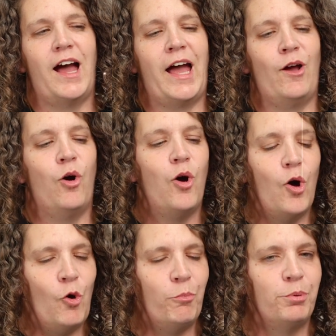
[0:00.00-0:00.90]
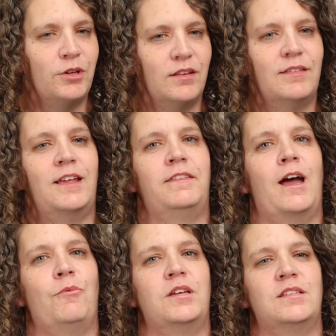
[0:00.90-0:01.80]
I hope that
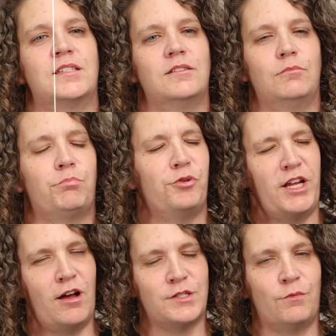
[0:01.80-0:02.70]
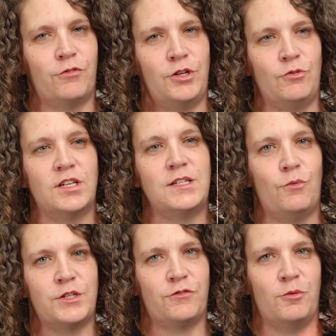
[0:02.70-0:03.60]
that was pretty awesome for you, because
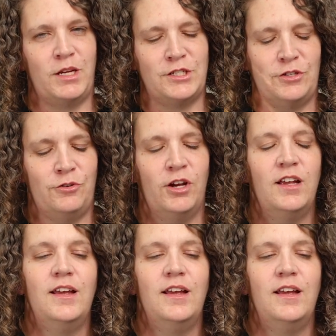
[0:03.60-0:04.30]
it was for me too.